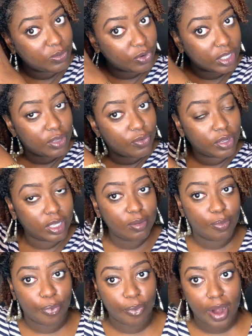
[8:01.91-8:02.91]

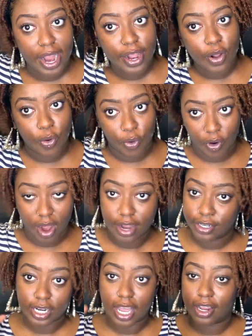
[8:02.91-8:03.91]
really bright
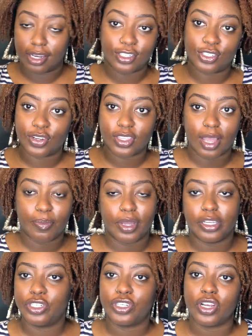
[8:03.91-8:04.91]
orange. I'll insert that
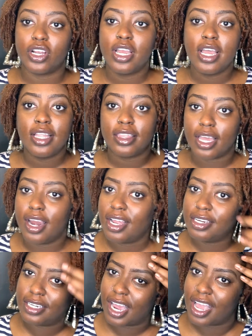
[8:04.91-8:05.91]
picture. Then
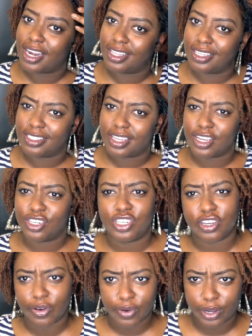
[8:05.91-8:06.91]
I dyed it this like
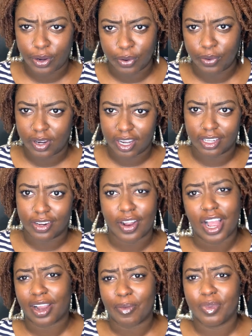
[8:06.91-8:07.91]
cherry coat color.
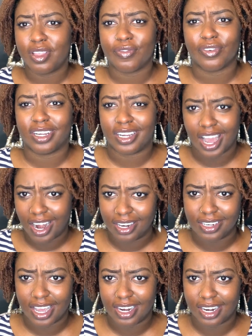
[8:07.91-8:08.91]
I completely forgot I
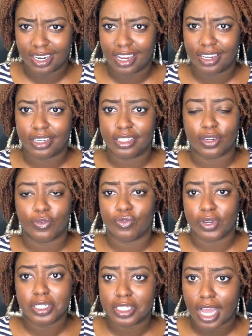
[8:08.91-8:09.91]
dyed that color because it
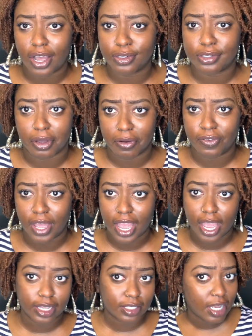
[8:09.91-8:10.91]
rinsed out so
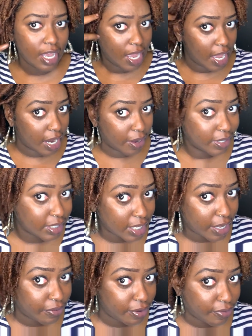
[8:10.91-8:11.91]
fast. And I was
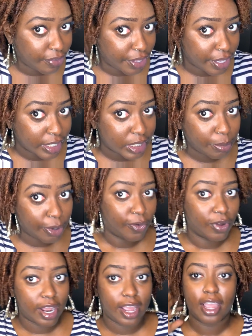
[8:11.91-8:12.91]
left with this, but
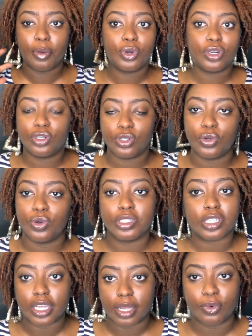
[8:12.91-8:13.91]
what I am gonna do
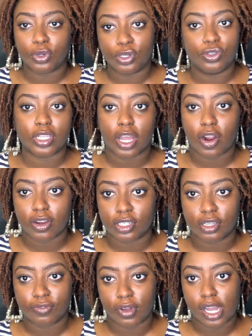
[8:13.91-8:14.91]
is I am gonna use that
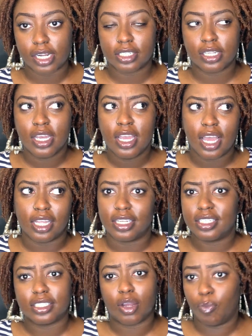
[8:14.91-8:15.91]
Arctic Fox. I think
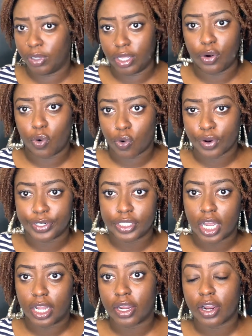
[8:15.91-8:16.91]
it's like a blood orange
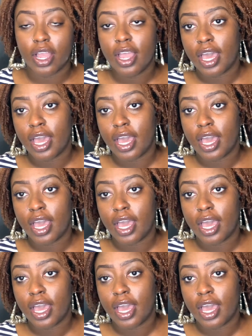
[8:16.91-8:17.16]
color. And